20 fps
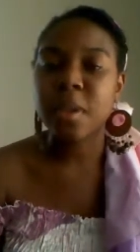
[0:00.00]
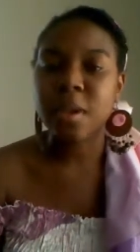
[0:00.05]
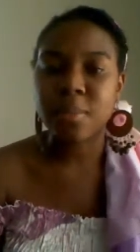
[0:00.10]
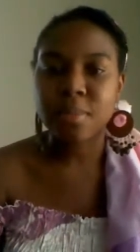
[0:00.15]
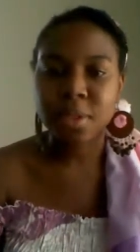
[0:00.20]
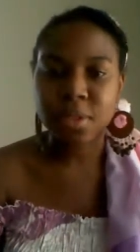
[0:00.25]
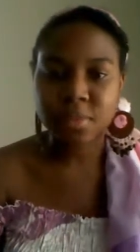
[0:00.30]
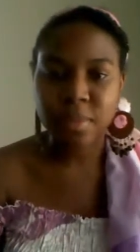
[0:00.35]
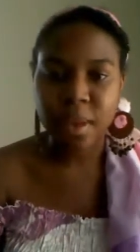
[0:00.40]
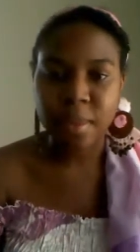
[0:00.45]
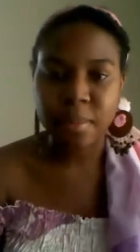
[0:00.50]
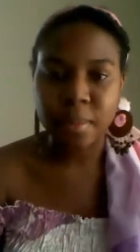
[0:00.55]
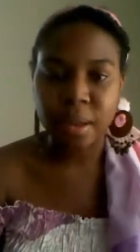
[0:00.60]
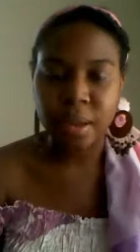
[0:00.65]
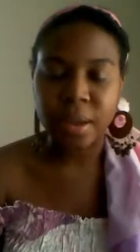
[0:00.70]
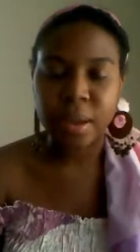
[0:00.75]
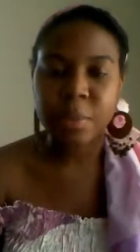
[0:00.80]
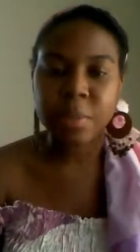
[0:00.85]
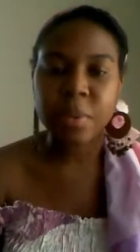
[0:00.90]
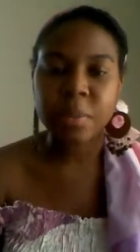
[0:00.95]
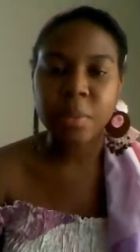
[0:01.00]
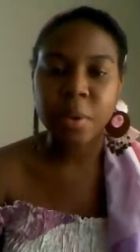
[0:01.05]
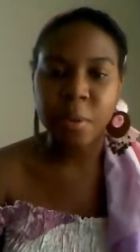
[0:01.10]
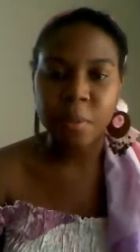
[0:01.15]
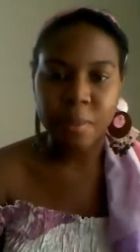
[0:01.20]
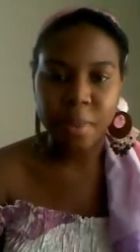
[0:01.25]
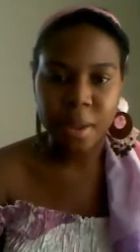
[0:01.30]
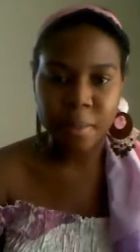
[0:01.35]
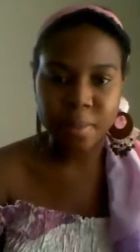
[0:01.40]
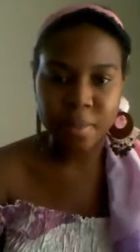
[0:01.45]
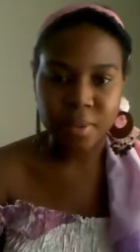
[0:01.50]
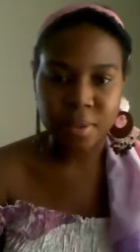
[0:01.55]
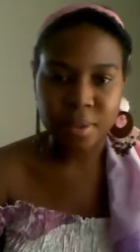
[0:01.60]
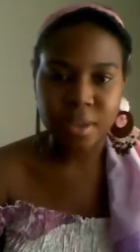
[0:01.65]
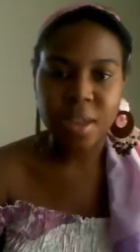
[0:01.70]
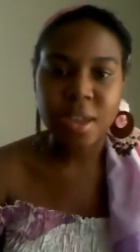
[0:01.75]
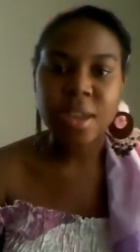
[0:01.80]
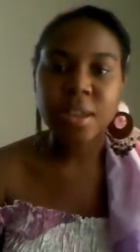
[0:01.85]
publish my book, promote my book,